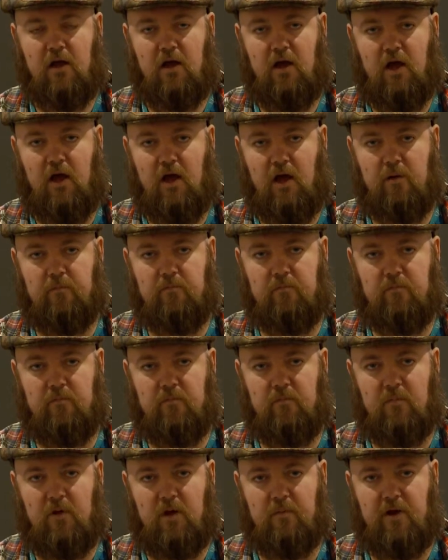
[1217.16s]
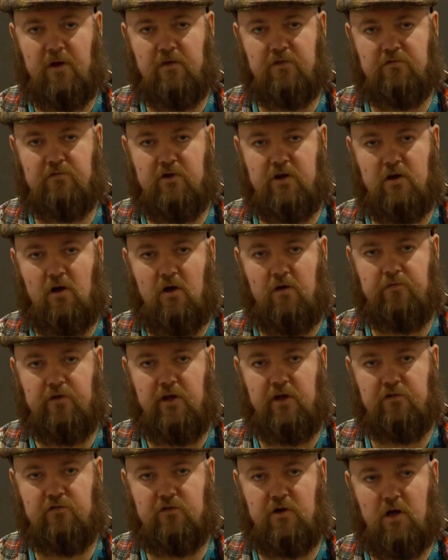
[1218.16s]
About 3.5
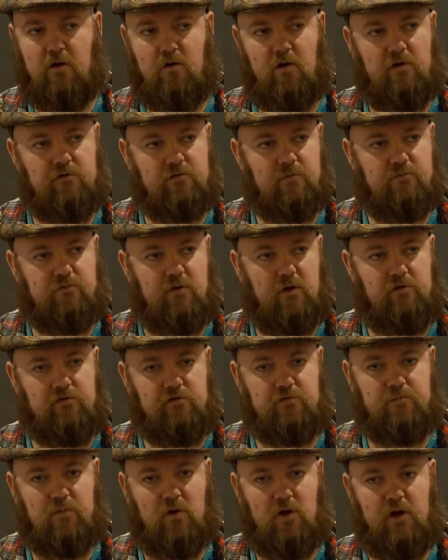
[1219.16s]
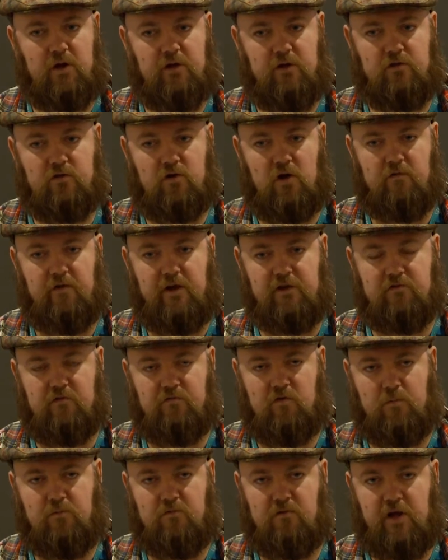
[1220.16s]
years ago, I was approached by the Director of
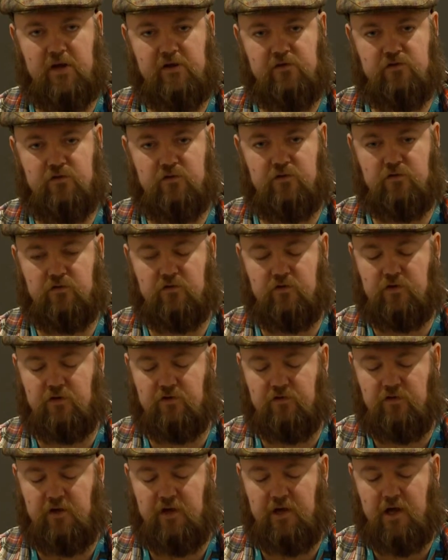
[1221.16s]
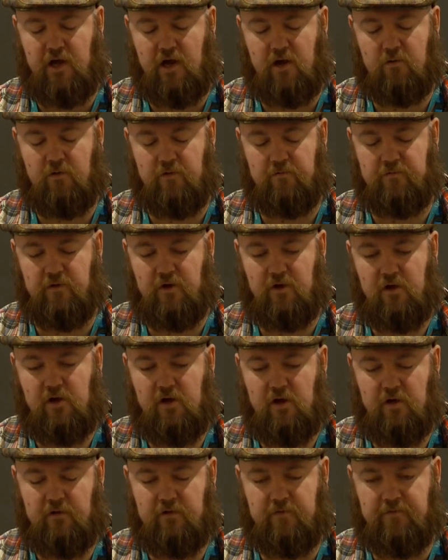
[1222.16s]
Operations and the CEO of
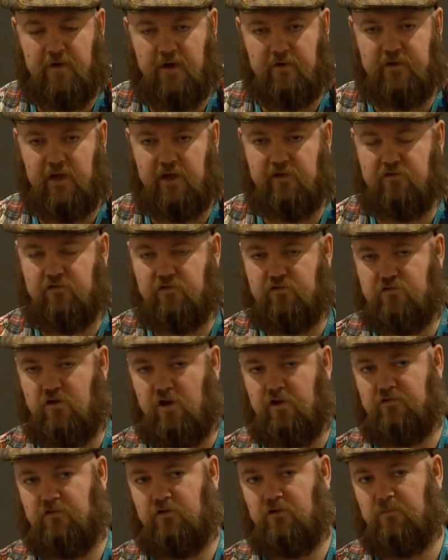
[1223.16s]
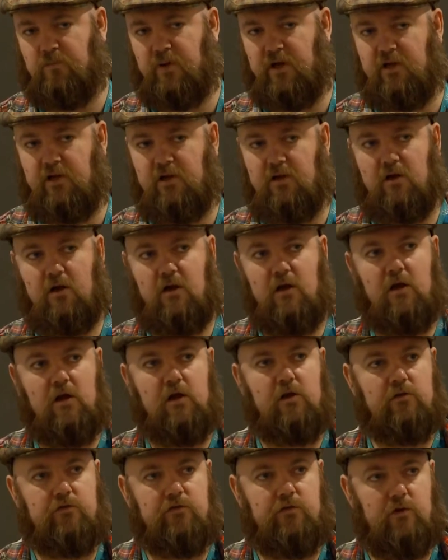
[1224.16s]
the Foundation Trust, who'd been
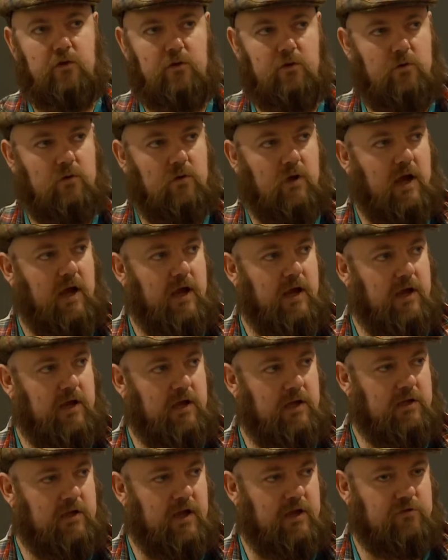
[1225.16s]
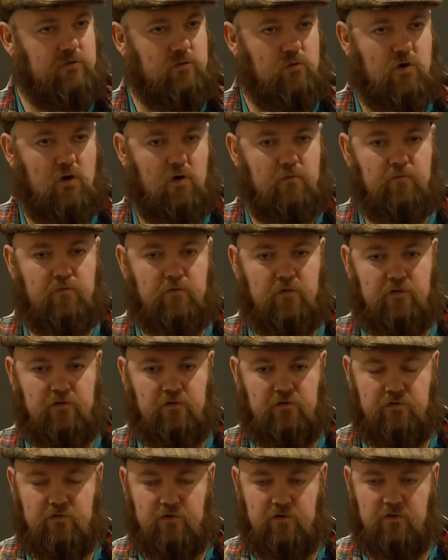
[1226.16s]
to a national
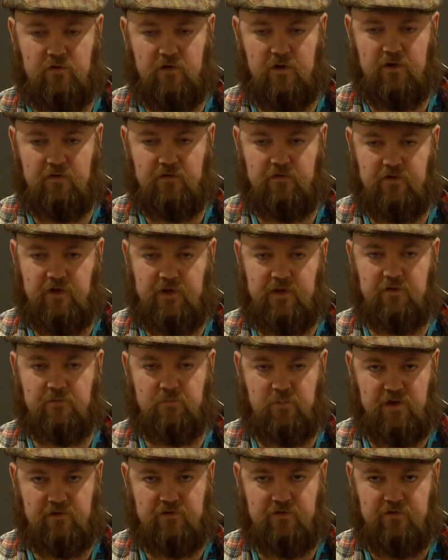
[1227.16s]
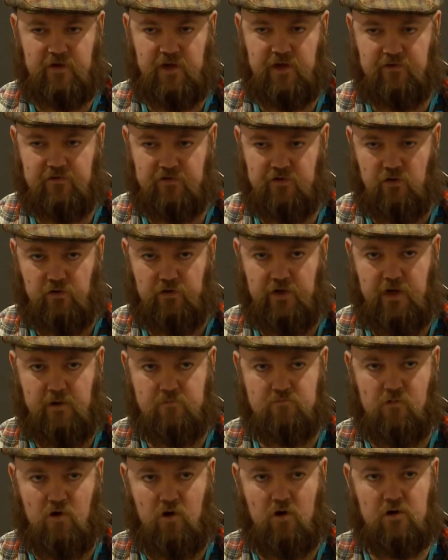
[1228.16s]
conference and seen this presentation on
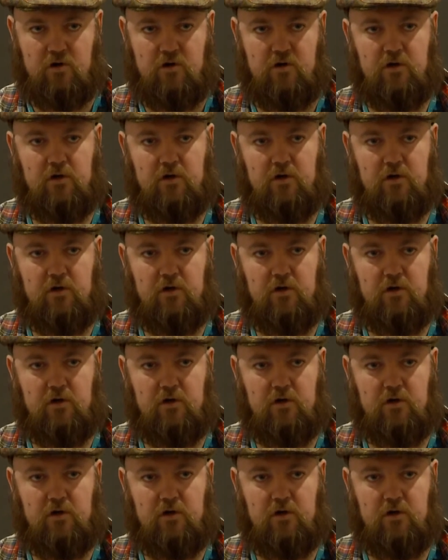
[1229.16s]
IMROC.